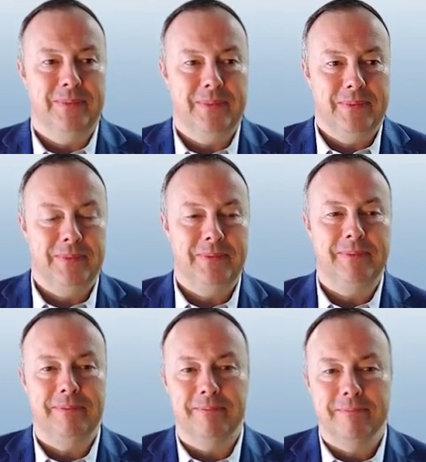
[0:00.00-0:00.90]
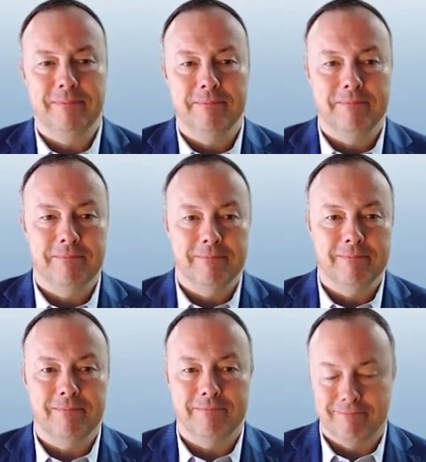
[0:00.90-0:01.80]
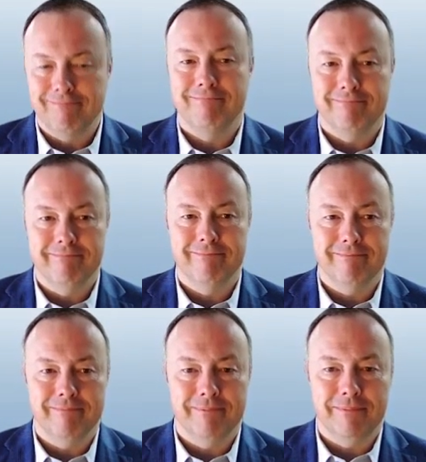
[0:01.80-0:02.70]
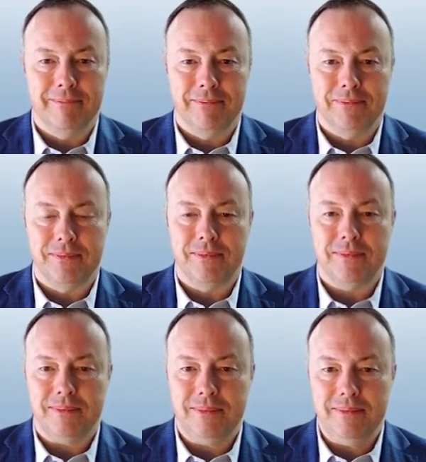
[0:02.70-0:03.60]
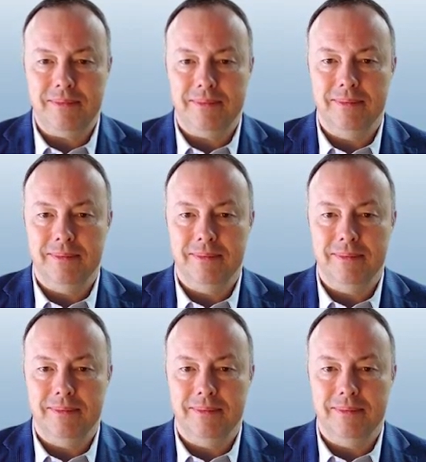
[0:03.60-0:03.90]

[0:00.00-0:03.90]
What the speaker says: (not speaking)